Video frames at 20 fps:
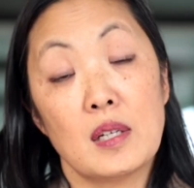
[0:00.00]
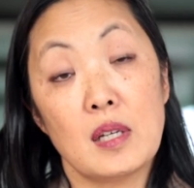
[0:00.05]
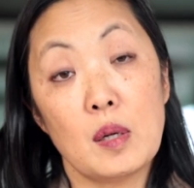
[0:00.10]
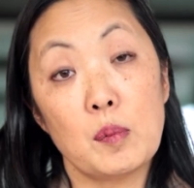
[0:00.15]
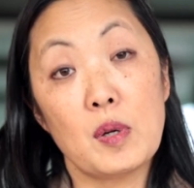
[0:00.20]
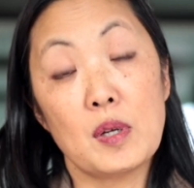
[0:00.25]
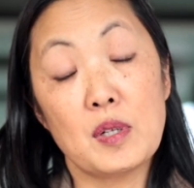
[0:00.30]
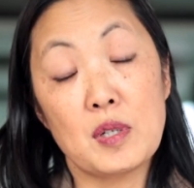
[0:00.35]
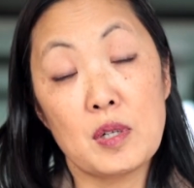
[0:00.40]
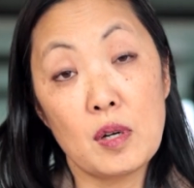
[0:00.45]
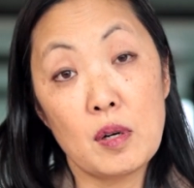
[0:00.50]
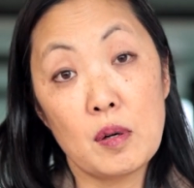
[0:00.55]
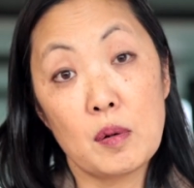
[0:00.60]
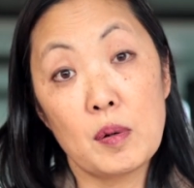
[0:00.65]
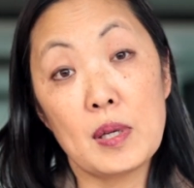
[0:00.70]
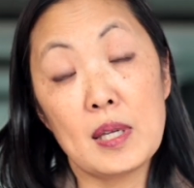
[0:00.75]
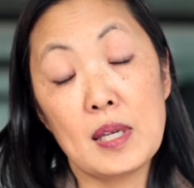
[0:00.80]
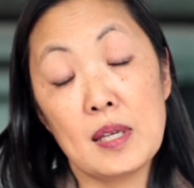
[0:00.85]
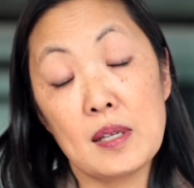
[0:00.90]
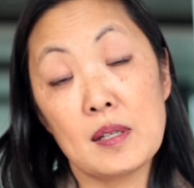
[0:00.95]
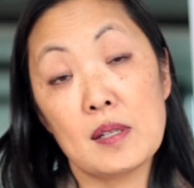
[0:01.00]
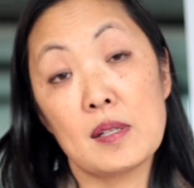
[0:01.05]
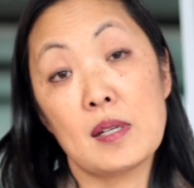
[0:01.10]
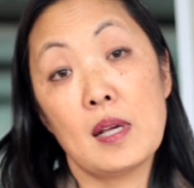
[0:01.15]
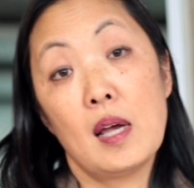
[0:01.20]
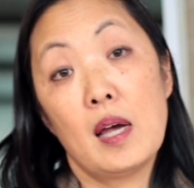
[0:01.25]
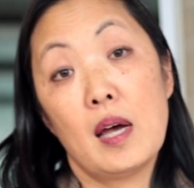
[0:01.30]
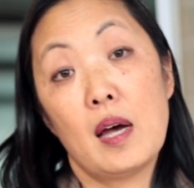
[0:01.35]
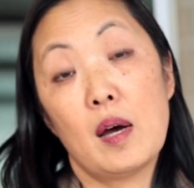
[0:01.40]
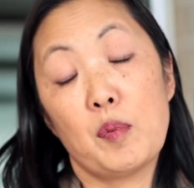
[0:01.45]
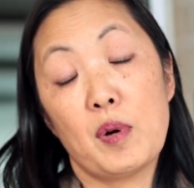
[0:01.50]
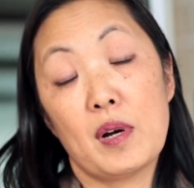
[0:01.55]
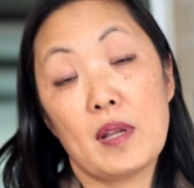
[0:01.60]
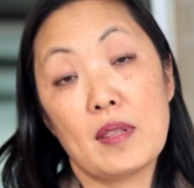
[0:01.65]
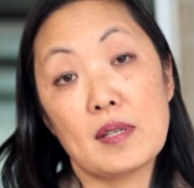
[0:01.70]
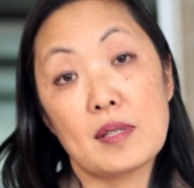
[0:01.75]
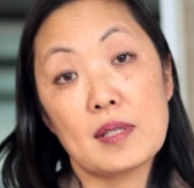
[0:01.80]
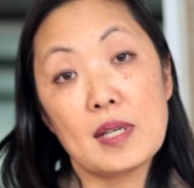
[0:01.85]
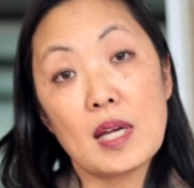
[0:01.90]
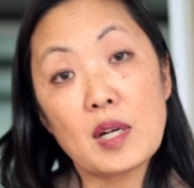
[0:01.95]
WHO is one of the